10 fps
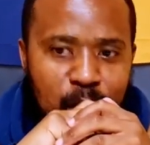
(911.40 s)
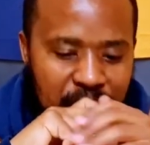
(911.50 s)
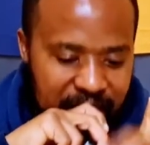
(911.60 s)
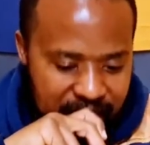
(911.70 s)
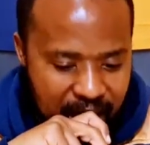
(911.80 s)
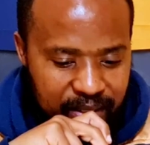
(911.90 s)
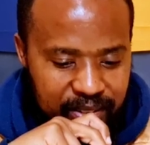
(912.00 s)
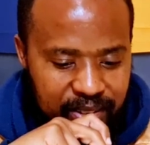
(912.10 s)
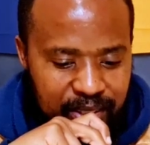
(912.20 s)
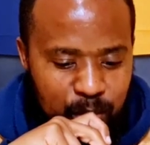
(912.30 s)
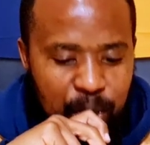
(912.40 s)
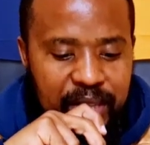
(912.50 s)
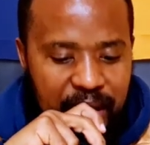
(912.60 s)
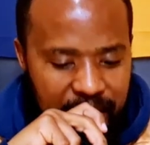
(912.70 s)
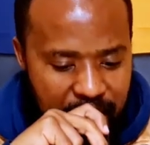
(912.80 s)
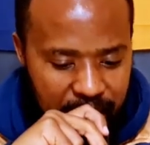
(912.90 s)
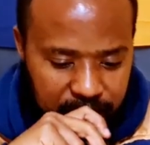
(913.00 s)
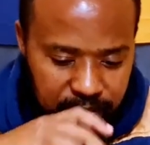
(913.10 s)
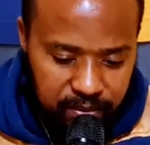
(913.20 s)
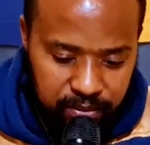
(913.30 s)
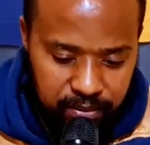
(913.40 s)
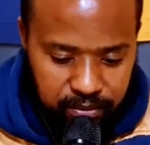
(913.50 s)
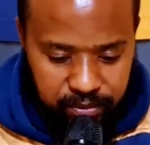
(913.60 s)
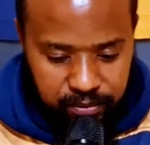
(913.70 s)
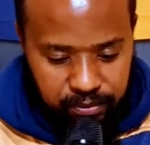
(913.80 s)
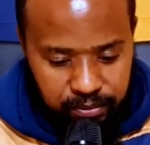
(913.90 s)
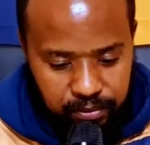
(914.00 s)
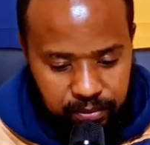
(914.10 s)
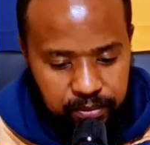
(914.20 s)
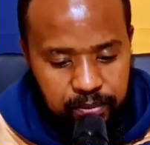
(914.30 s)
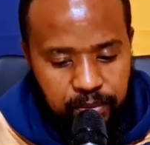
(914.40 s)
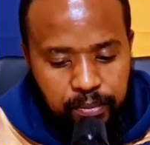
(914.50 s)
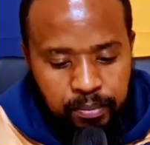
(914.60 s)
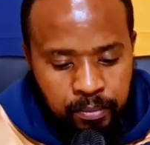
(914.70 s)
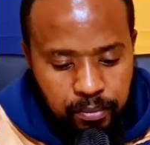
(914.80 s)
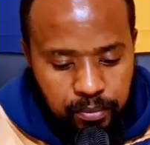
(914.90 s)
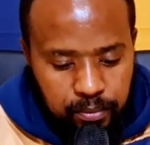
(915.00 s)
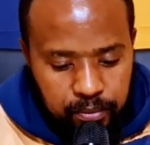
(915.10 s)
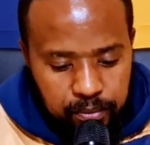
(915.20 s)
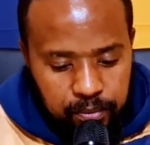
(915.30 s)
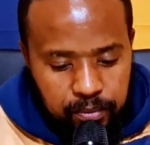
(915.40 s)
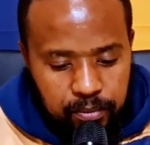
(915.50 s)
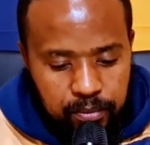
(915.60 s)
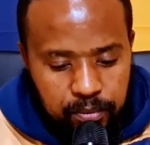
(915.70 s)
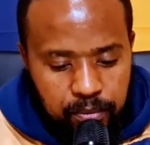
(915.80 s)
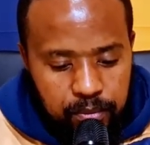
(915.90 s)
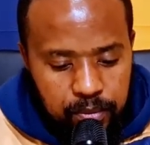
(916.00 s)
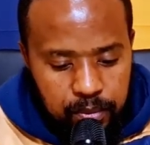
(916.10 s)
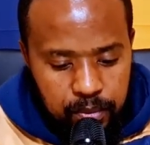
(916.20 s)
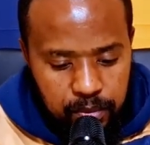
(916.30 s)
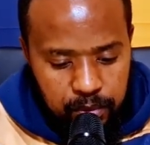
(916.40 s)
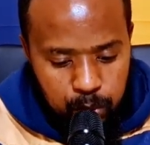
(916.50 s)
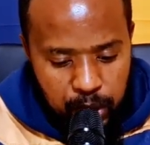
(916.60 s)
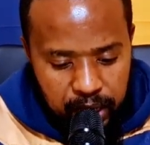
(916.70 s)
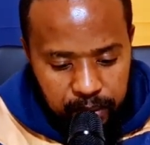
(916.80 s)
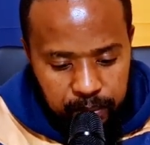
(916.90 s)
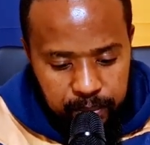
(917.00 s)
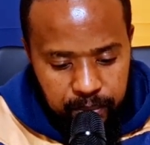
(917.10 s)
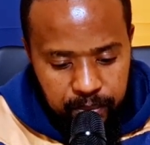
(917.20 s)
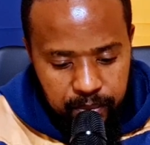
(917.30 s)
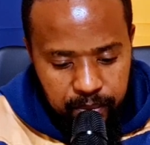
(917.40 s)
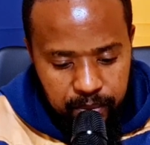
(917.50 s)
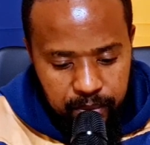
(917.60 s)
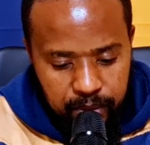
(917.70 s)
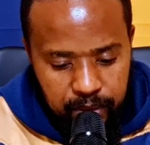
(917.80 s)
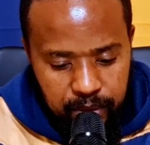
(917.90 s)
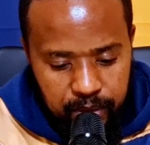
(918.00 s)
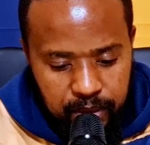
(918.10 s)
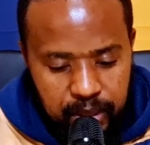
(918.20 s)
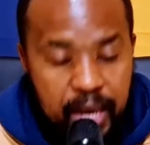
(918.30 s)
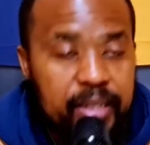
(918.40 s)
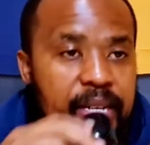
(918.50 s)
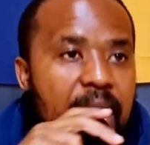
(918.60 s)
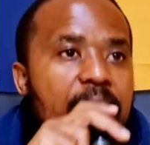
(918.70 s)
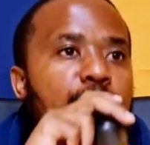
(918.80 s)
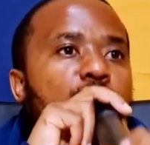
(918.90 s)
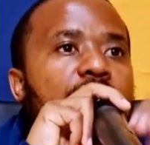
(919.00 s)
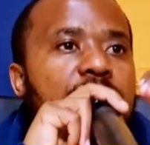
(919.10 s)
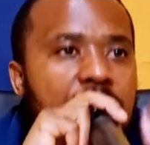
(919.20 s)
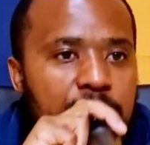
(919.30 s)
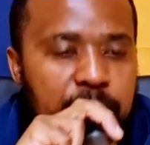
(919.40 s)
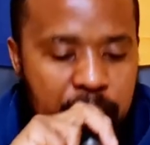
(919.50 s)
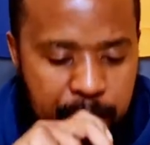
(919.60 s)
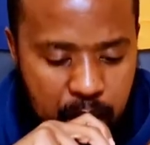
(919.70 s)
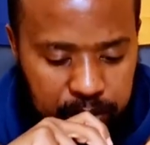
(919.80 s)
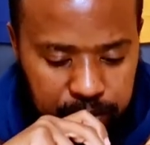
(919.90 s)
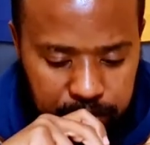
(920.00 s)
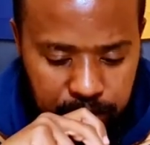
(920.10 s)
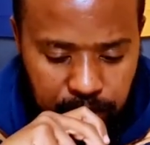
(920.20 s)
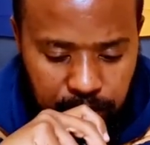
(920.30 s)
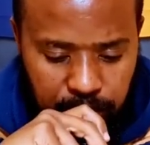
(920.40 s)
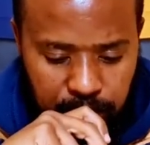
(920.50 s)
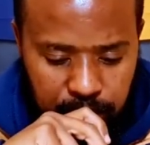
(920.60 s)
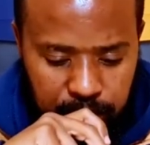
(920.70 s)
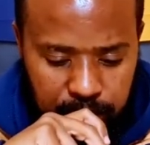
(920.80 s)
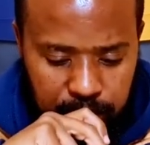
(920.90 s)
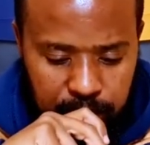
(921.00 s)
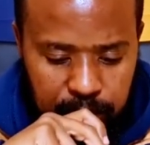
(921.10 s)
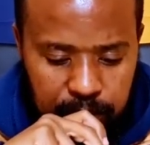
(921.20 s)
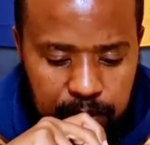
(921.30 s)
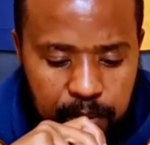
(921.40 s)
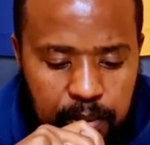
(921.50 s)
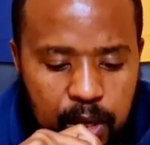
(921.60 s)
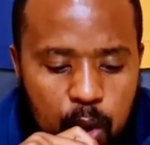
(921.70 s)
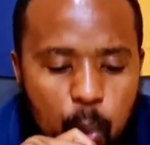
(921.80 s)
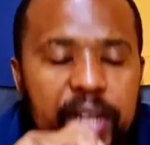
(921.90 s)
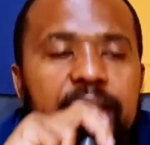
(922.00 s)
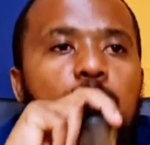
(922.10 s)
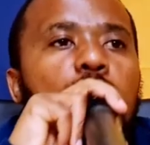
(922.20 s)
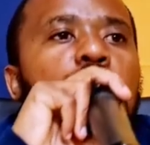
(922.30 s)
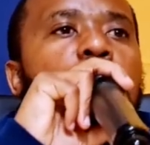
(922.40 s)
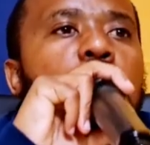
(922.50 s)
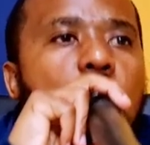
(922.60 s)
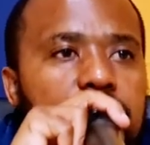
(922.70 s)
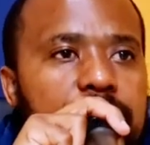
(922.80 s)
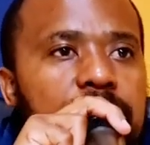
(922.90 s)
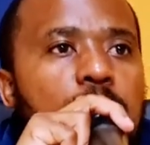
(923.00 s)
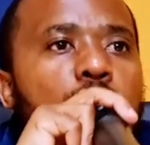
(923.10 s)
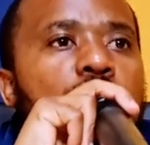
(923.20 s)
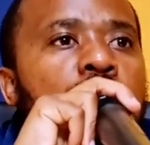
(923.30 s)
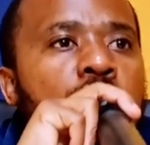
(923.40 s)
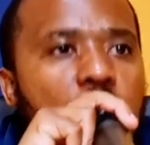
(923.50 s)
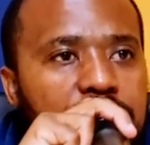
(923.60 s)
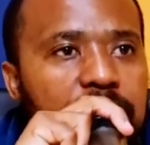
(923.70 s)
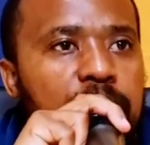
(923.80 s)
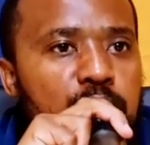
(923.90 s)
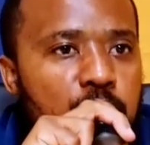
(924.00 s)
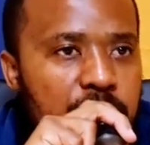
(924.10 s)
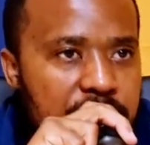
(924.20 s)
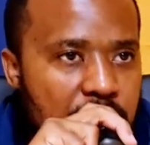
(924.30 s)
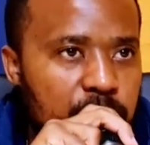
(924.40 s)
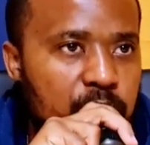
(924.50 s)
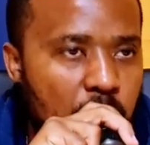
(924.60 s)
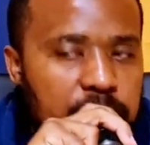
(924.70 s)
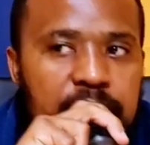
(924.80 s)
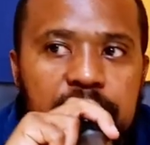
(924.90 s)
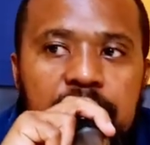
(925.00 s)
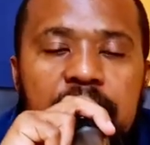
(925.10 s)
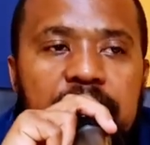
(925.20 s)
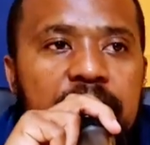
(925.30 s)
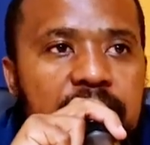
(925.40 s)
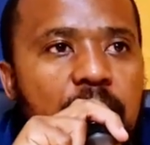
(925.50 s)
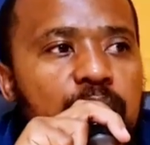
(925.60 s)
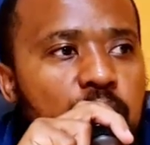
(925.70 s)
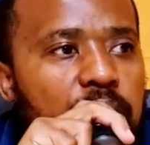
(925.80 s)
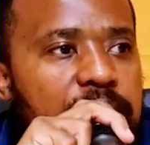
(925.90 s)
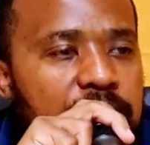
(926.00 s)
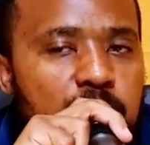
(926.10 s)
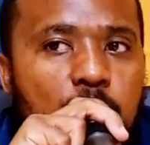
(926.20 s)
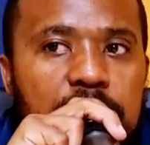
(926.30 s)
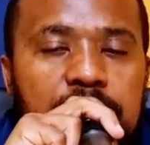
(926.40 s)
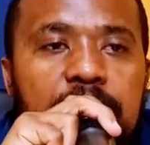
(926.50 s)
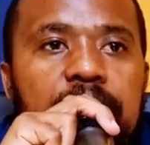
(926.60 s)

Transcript: You understand? Read that again. The, book of, the second book of Timothy, chapter 4, verse 3. Read. For the time will come. The time will come. Come on. When they will not endure sound doctrine. When they will not, they will not endure sound doctrine. The sound doctrine is what?